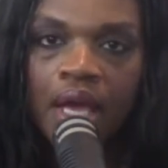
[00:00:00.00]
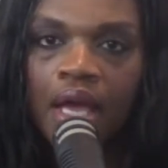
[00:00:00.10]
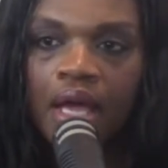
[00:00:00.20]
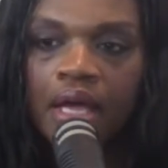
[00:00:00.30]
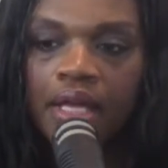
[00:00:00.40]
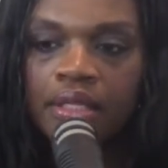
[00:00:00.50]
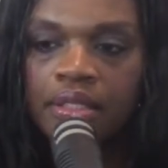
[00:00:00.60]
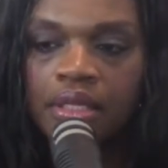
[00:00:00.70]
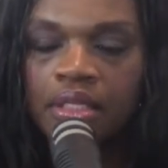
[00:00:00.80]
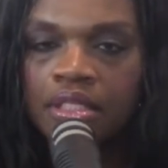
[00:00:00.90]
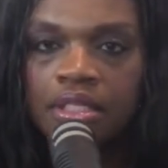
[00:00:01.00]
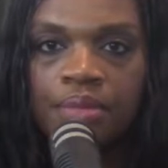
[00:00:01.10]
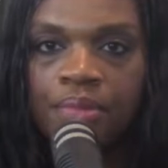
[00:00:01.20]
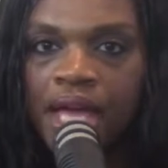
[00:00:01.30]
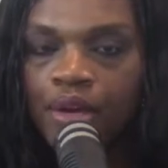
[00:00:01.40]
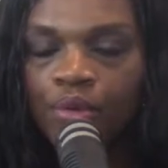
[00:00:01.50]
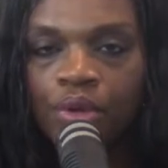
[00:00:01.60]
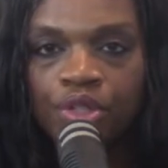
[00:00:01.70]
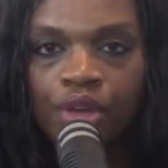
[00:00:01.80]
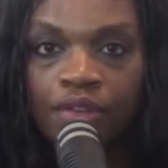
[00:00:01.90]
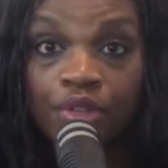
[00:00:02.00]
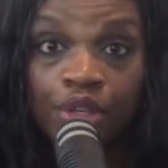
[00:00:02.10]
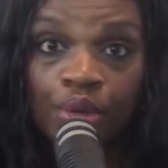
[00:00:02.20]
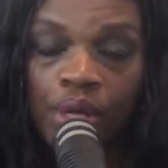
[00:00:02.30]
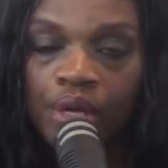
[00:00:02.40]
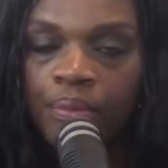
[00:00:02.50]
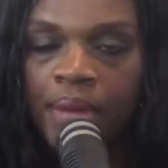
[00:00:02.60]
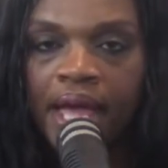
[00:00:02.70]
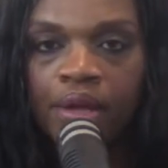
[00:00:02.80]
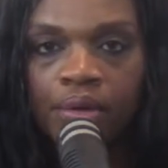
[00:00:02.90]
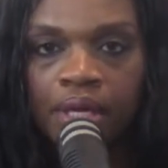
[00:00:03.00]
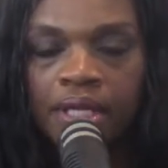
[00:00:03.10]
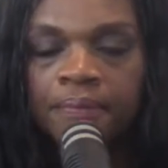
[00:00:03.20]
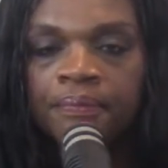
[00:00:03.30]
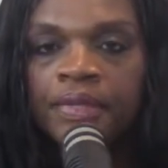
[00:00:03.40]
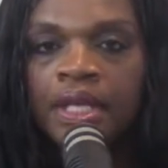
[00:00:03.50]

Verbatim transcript: Uh, and it doesn't matter whether you have good credit or bad credit.